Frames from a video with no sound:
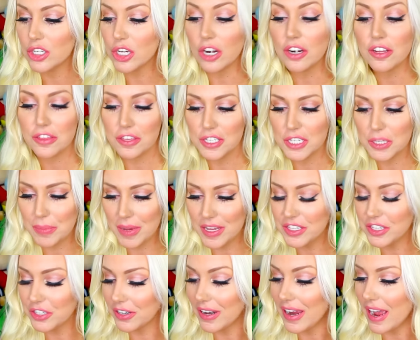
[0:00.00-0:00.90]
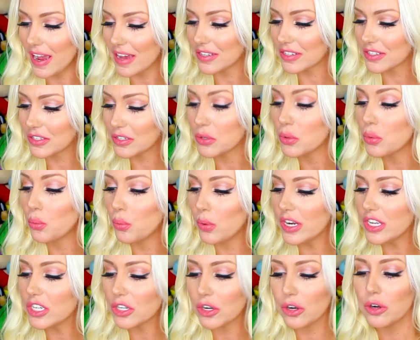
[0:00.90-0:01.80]
Jonathan Spencer asks,
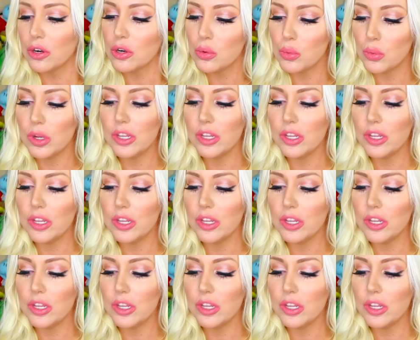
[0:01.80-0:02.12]
which current